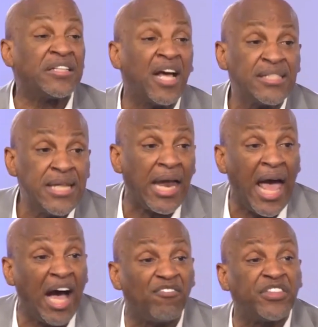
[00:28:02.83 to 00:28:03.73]
it does not
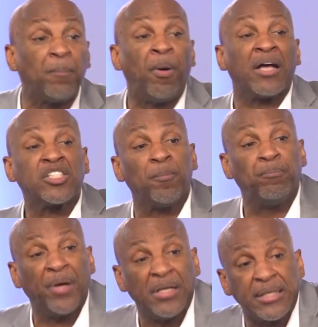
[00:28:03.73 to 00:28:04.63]
have the
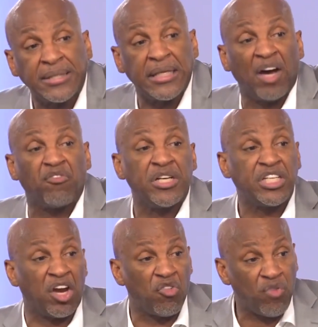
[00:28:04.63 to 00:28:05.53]
possibility of
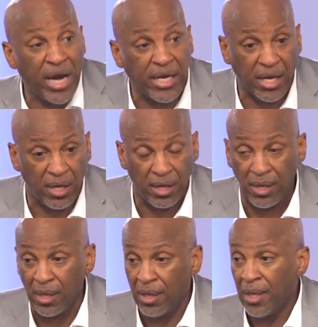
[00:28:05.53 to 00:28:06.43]
regenerating
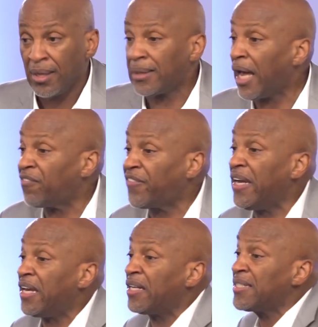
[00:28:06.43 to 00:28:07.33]
life,
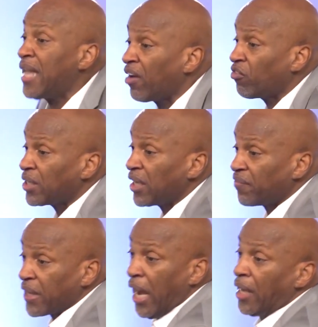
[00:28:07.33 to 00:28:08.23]
then it is not really
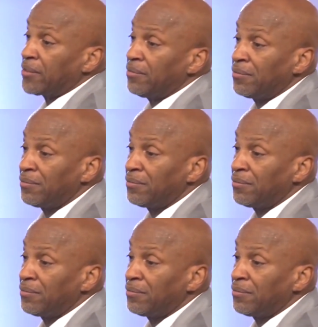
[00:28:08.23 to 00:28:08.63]
of God.